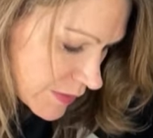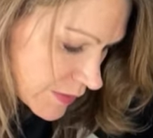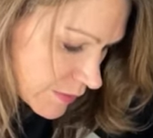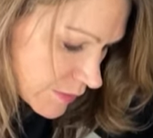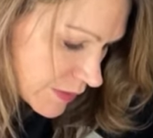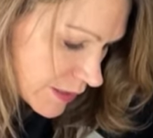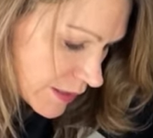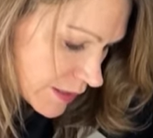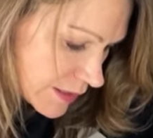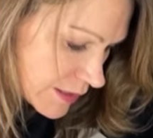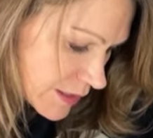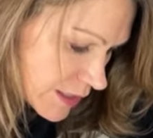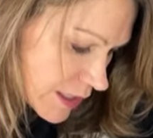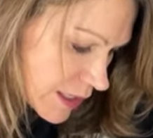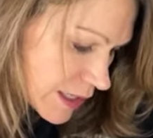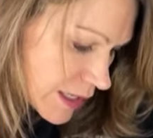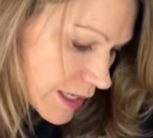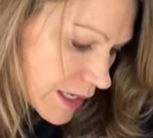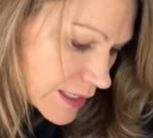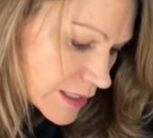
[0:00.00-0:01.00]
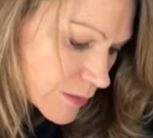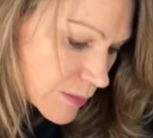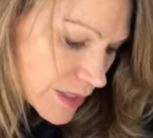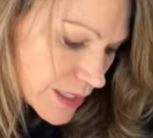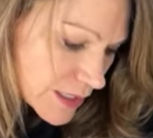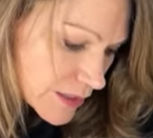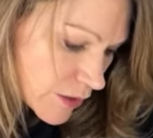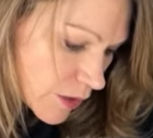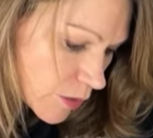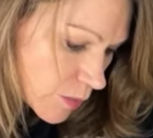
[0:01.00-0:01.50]
Okay, and then we
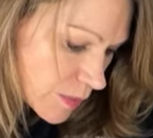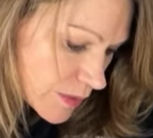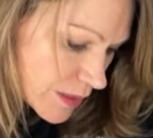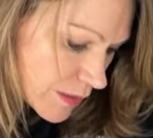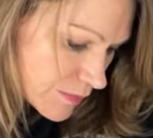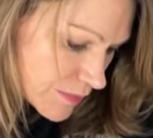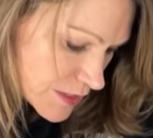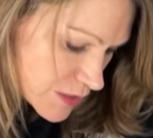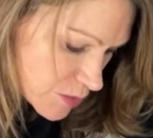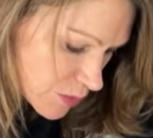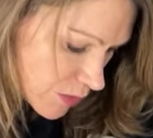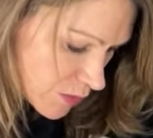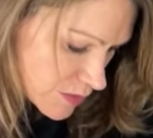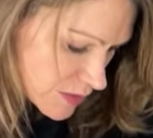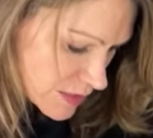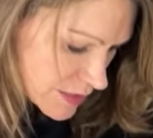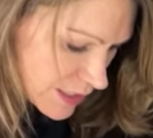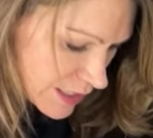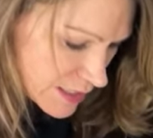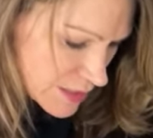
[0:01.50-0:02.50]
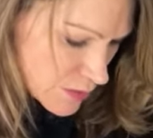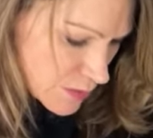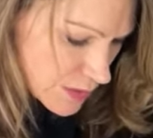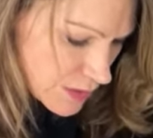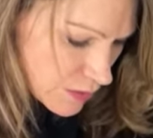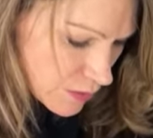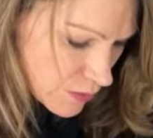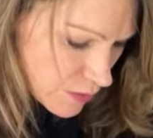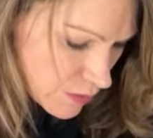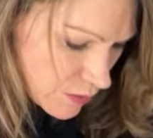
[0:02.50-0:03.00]
can open up these roses as we go,